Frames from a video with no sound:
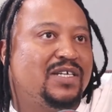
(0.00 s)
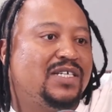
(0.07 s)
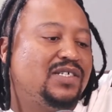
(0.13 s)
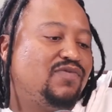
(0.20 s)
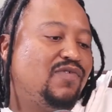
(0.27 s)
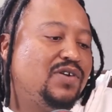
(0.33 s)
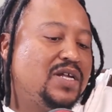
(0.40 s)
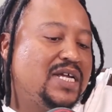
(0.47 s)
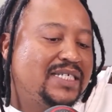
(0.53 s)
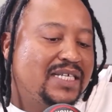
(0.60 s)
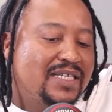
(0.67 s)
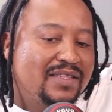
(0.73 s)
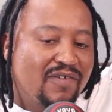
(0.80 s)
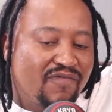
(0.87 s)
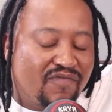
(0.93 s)
Dish
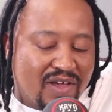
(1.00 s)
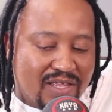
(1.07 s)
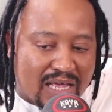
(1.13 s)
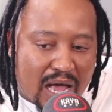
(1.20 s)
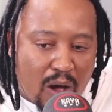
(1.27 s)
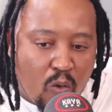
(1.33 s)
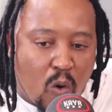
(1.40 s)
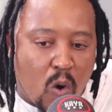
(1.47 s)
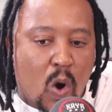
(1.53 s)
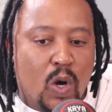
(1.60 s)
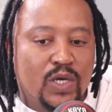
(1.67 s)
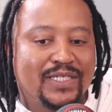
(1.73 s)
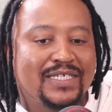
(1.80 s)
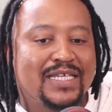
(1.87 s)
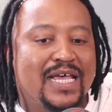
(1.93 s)
Foundation, the Feather Awards,